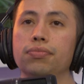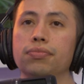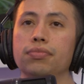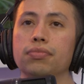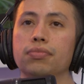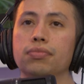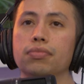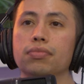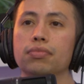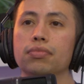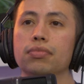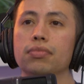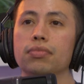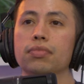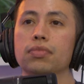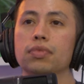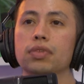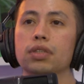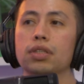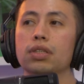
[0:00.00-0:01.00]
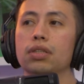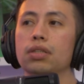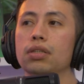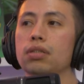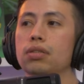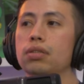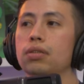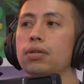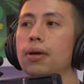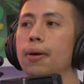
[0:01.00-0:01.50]
No. What would we be
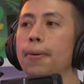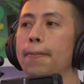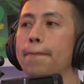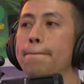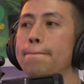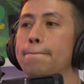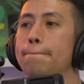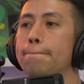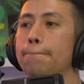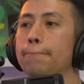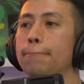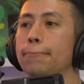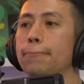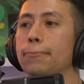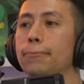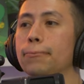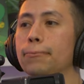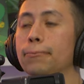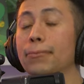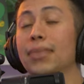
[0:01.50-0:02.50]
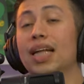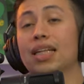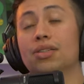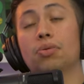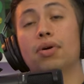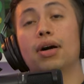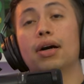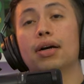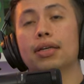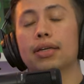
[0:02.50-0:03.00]
talking about? Shit from the past, like
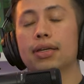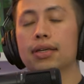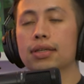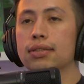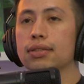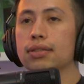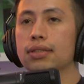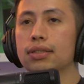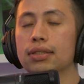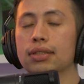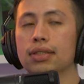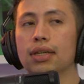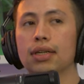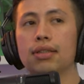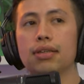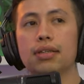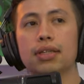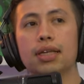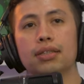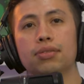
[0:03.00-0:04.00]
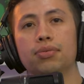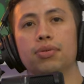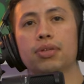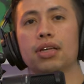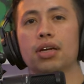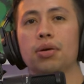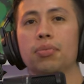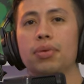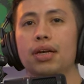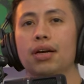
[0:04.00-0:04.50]
that's why, yeah, because nothing that's
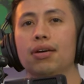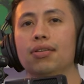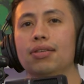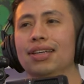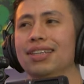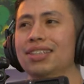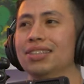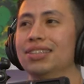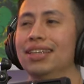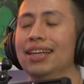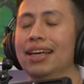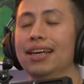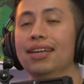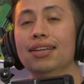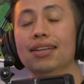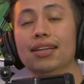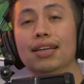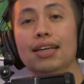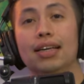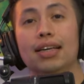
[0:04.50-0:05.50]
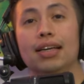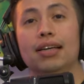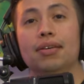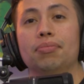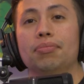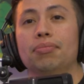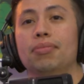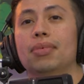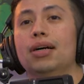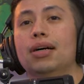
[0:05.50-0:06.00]
really coming out. Like today,
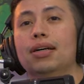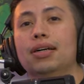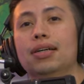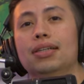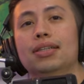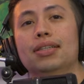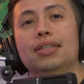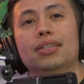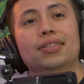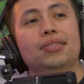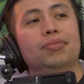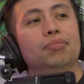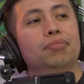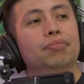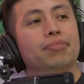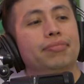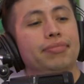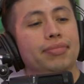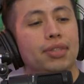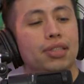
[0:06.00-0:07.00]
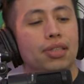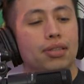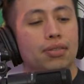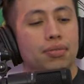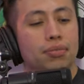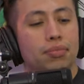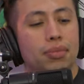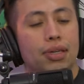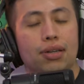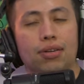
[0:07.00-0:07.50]
my you
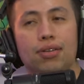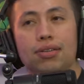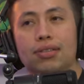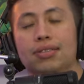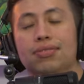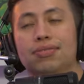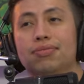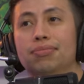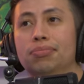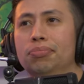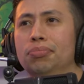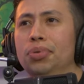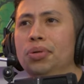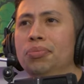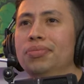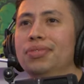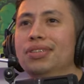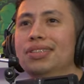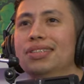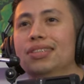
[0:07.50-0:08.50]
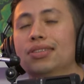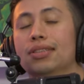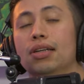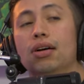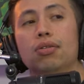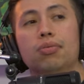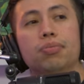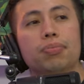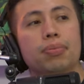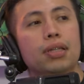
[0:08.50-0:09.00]
know my girl put she's
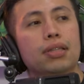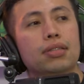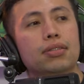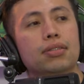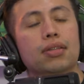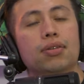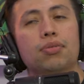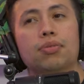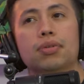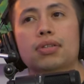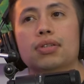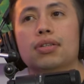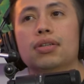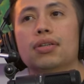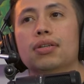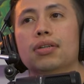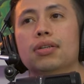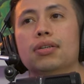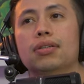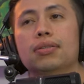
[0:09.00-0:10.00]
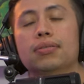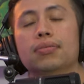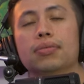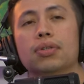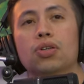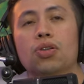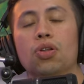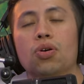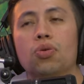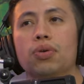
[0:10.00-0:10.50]
like, oh play the song with uh,
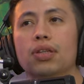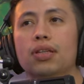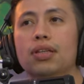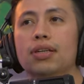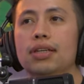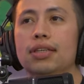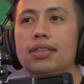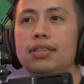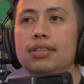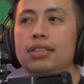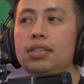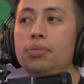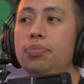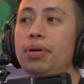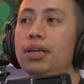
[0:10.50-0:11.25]
Glorilla and T